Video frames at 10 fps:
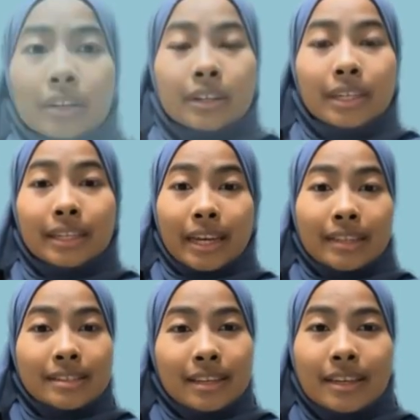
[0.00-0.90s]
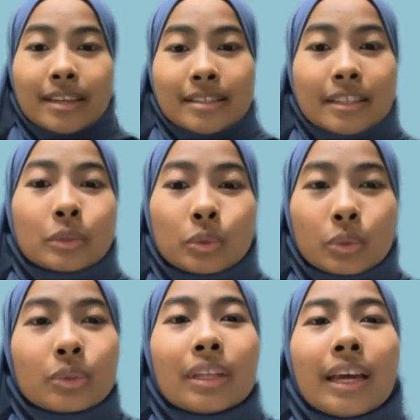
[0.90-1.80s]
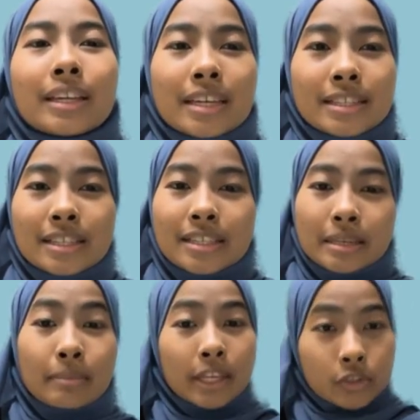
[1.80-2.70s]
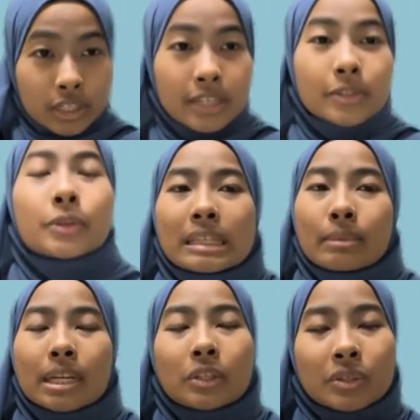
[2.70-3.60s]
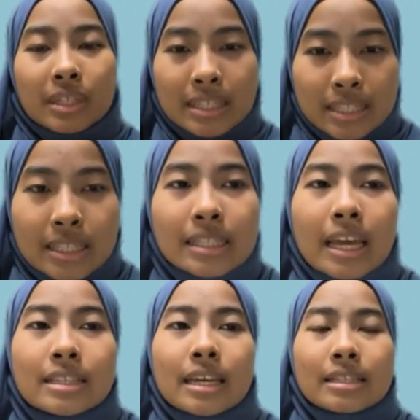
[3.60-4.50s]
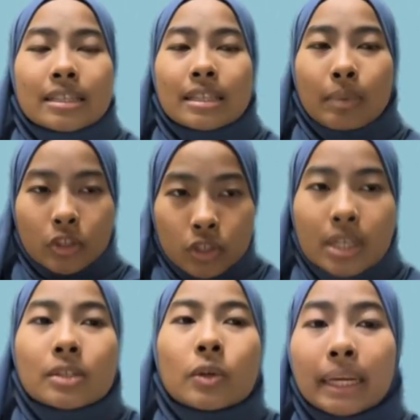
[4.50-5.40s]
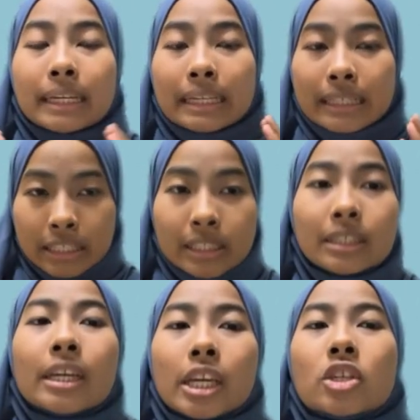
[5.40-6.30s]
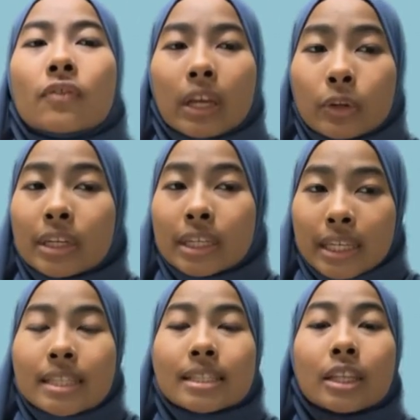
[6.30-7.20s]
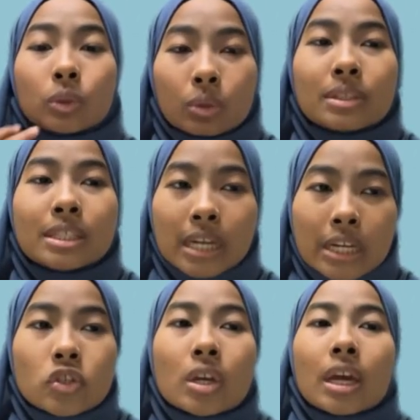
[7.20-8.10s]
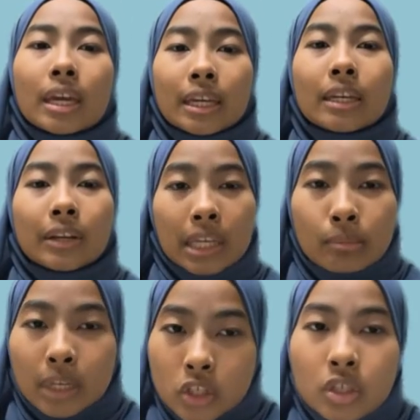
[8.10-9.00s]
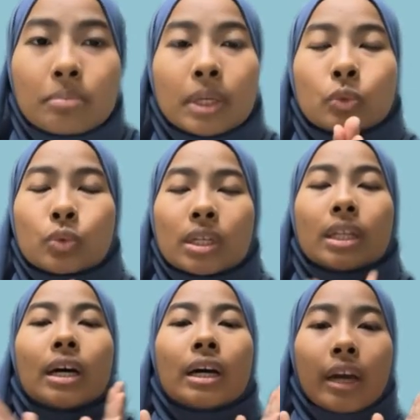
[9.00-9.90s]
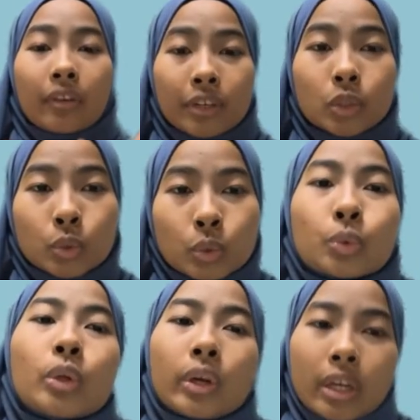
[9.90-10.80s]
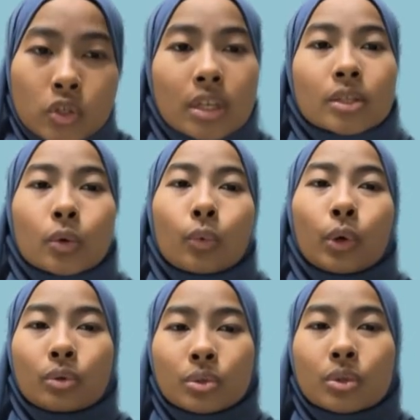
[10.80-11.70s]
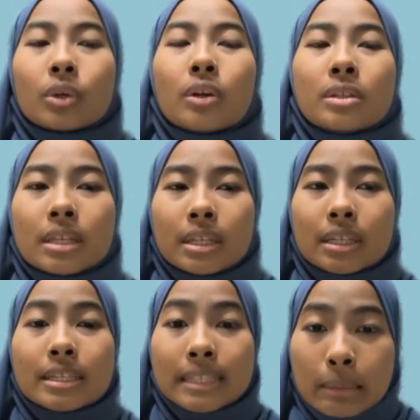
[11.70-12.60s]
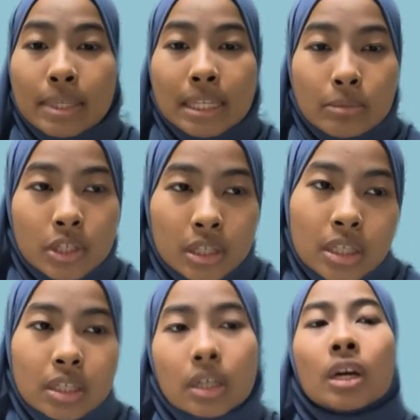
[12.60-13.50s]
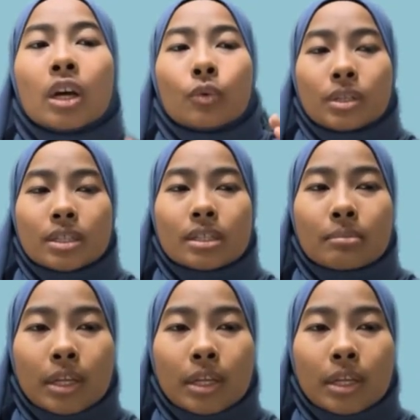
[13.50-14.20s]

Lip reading: Okay, next is the toll adjacency matrix. Similar to the distance adjacency matrix, but here each value indicates the toll charge in a ringgit Malaysia between every 2 locations. So we also consider the same assumption here, which is the